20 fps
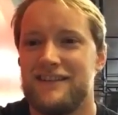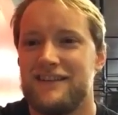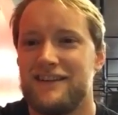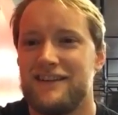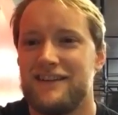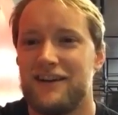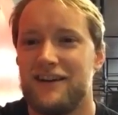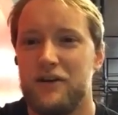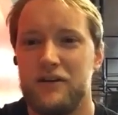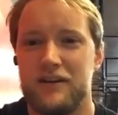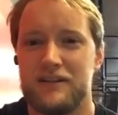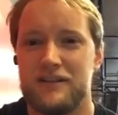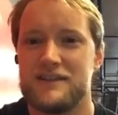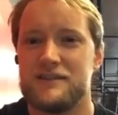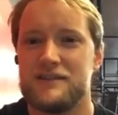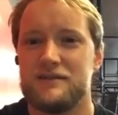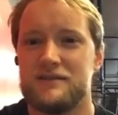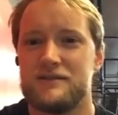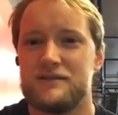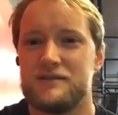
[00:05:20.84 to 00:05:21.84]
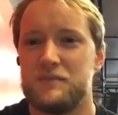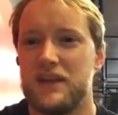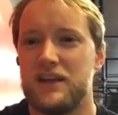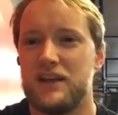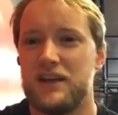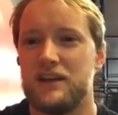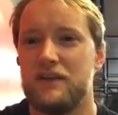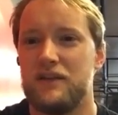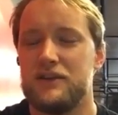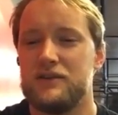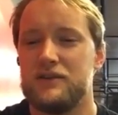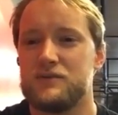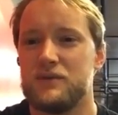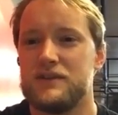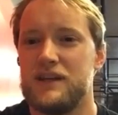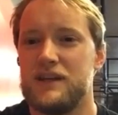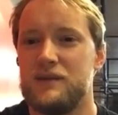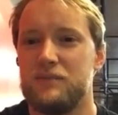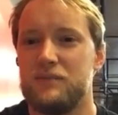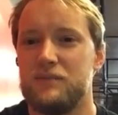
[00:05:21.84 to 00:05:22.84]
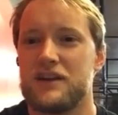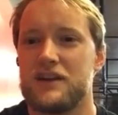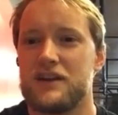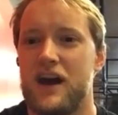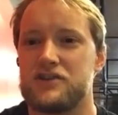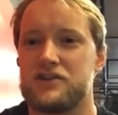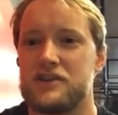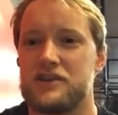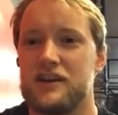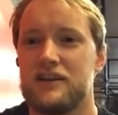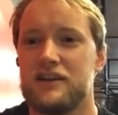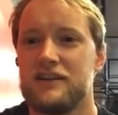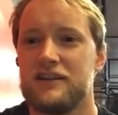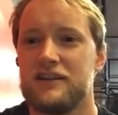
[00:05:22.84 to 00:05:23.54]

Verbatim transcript: Oh, and speaking of the usual team, there's Kasha.